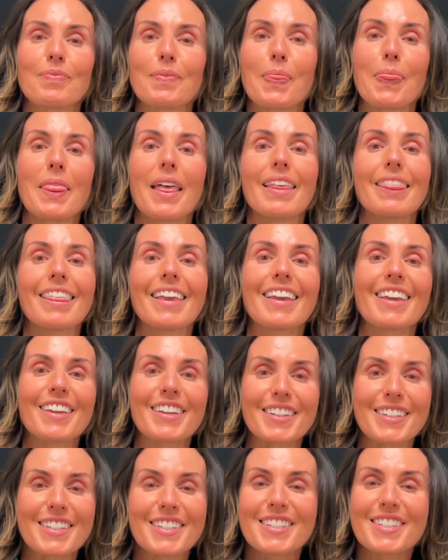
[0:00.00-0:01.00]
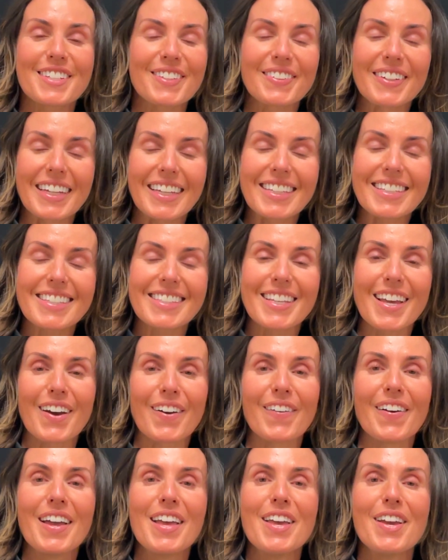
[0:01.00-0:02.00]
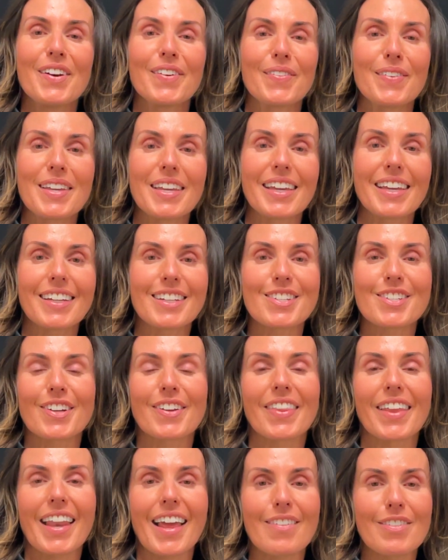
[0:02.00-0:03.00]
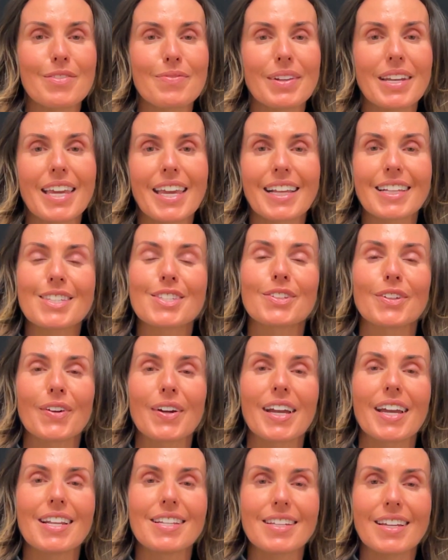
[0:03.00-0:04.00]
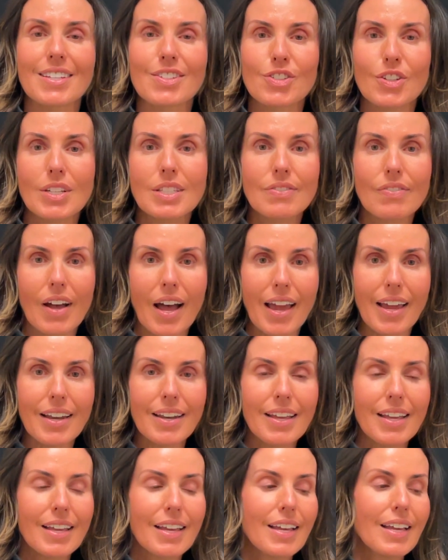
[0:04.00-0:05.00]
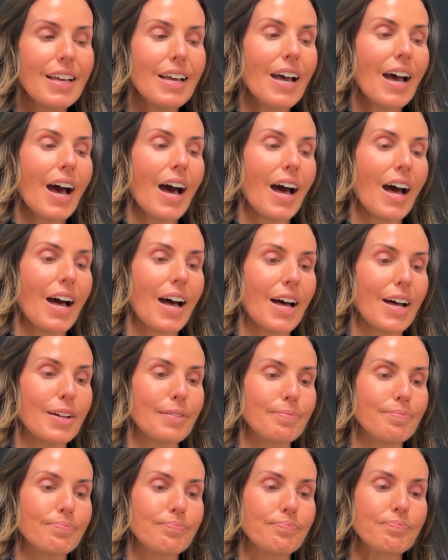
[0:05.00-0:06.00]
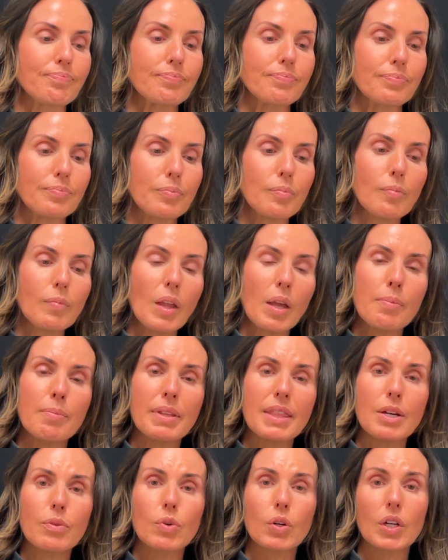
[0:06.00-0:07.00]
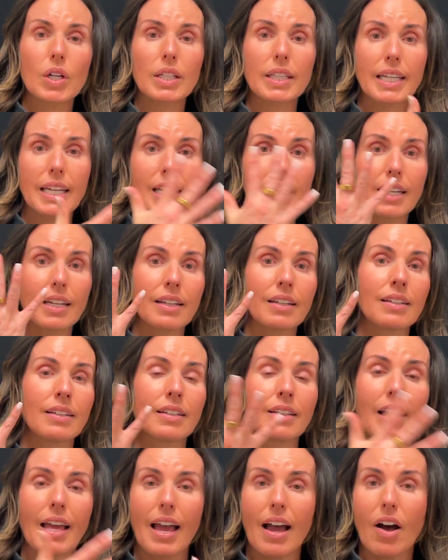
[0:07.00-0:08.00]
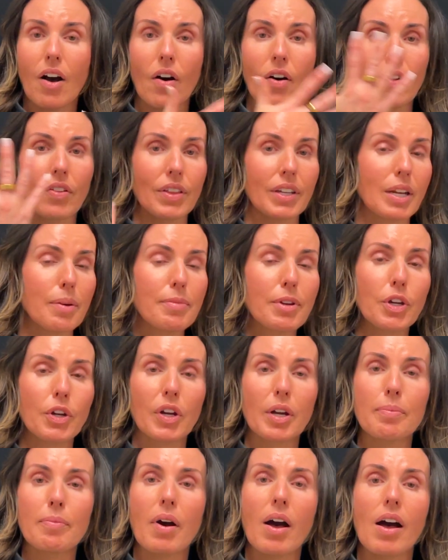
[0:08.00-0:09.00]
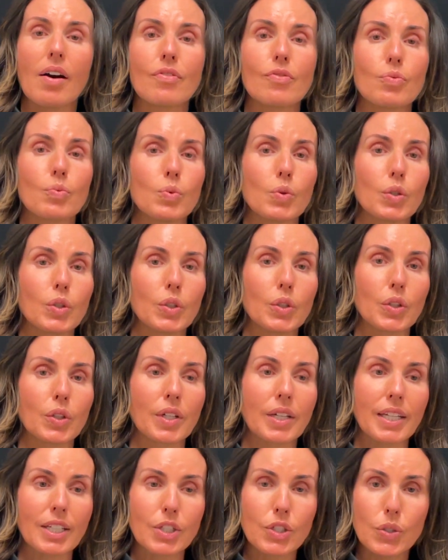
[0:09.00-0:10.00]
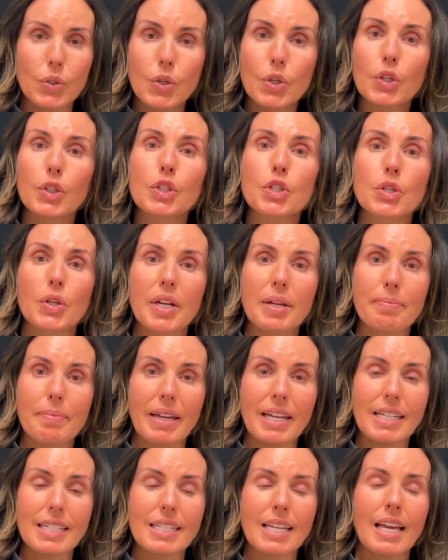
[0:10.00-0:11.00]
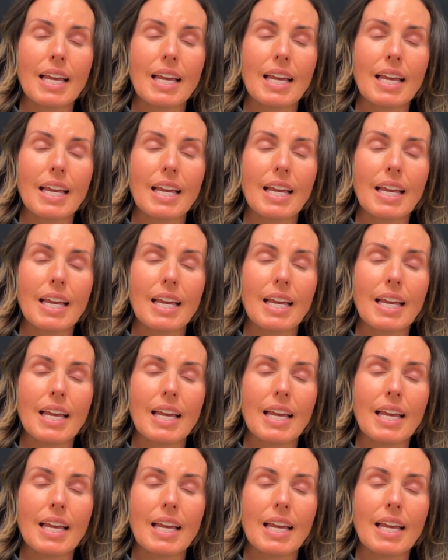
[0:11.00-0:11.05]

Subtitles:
that they couldn't do it, so we ensure that everybody gets through it and does just fine. But then we'll clean all the numbing cream off, we'll do your treatment.